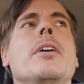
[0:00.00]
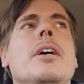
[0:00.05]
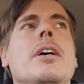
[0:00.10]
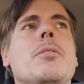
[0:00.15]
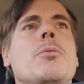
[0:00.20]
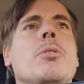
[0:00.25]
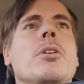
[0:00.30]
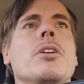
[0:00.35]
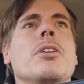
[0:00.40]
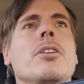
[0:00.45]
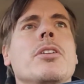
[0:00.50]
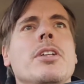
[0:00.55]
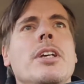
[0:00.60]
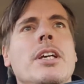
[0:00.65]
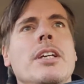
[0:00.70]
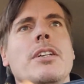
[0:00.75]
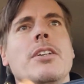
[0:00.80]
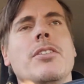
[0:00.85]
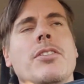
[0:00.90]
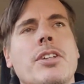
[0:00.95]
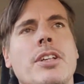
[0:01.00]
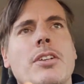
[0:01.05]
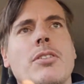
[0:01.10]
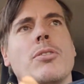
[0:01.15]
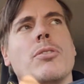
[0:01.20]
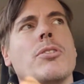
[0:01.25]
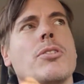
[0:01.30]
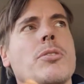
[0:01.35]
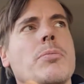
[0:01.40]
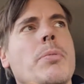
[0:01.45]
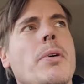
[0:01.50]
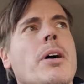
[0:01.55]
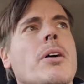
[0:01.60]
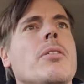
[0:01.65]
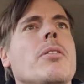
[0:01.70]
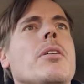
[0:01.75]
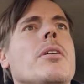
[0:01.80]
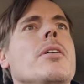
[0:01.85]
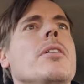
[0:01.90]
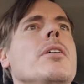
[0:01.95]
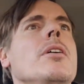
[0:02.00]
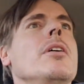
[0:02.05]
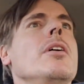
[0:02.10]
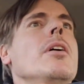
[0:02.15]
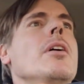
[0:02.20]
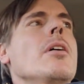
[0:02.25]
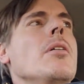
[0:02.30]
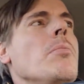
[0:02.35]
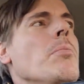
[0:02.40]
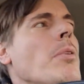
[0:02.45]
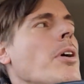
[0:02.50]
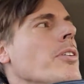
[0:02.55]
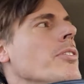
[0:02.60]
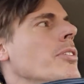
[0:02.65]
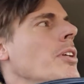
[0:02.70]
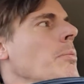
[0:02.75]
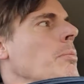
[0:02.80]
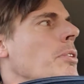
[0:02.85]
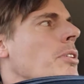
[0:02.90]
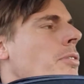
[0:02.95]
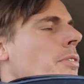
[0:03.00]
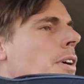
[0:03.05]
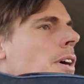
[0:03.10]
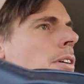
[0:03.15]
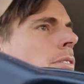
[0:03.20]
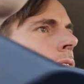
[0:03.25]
186 horsepower Mazda MX-5,